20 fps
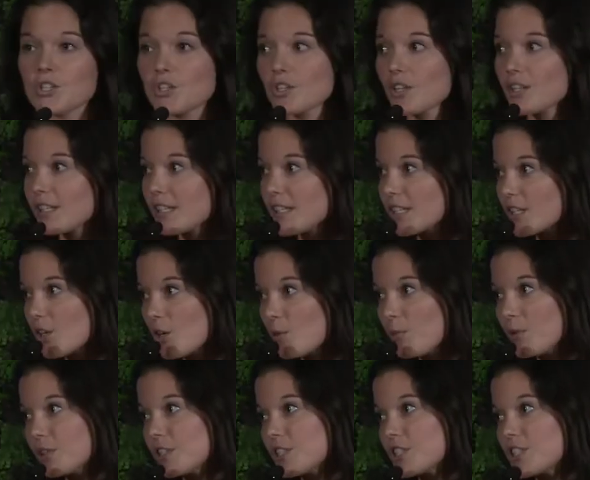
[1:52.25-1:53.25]
to the Clinton
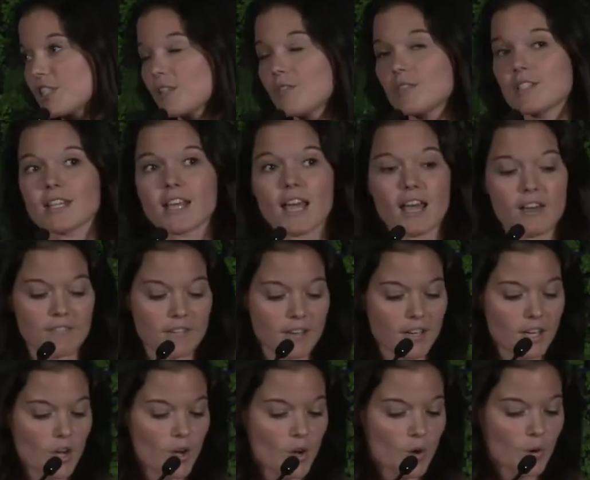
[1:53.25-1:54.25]
Global Initiative, to the
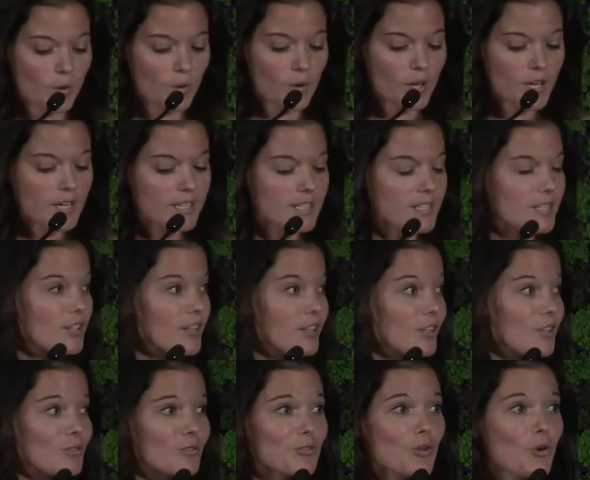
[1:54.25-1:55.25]
FAO, to
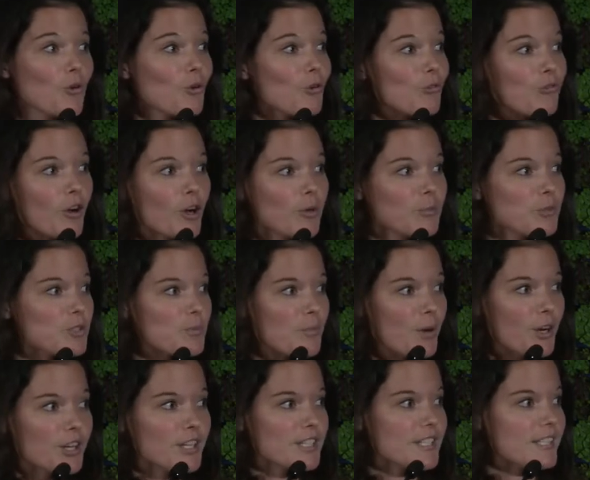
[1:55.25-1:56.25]
the local
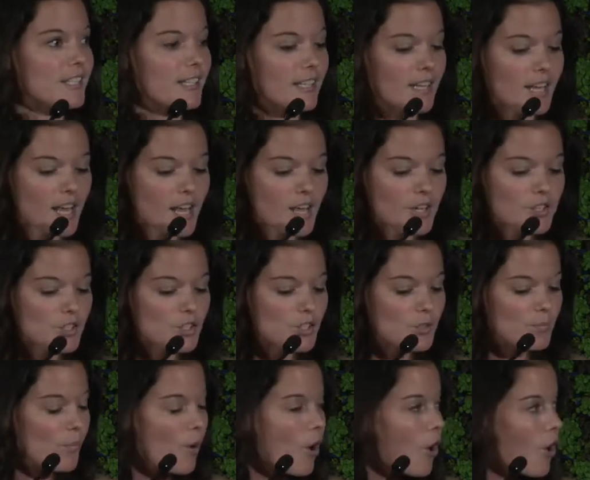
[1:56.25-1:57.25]
farmers markets in
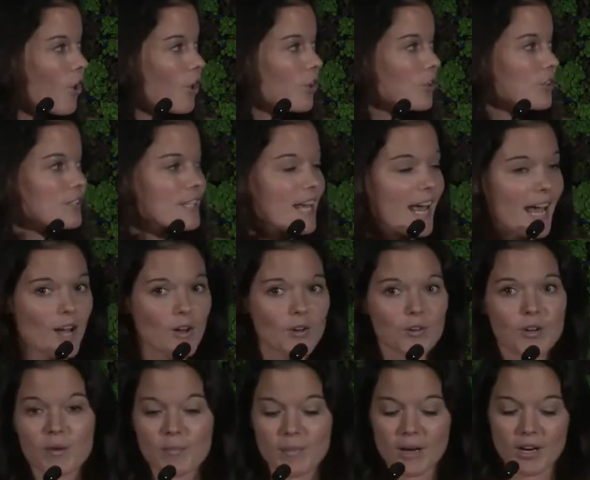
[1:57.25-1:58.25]
small
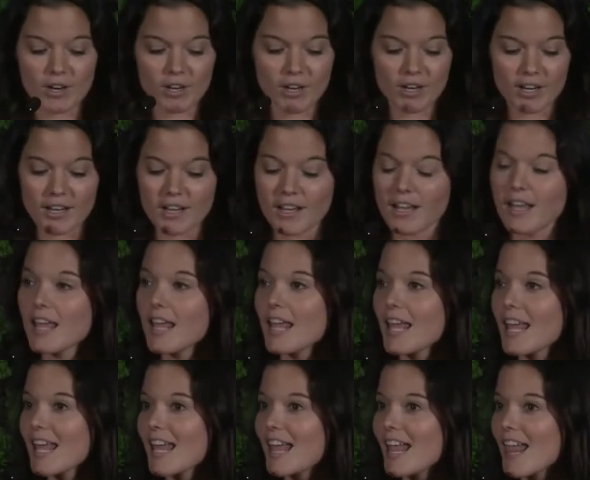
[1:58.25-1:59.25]
town America,
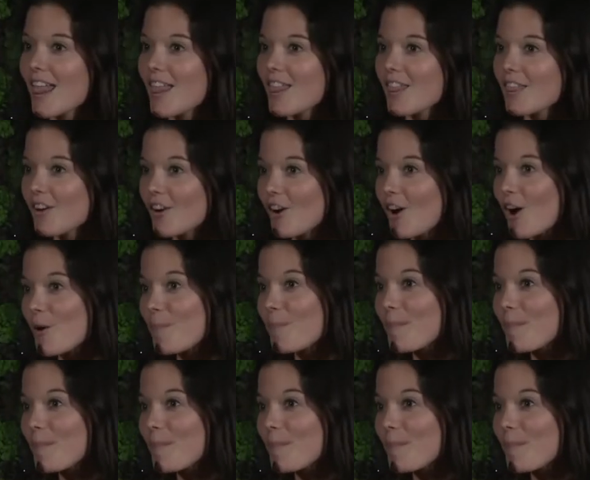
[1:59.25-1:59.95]
there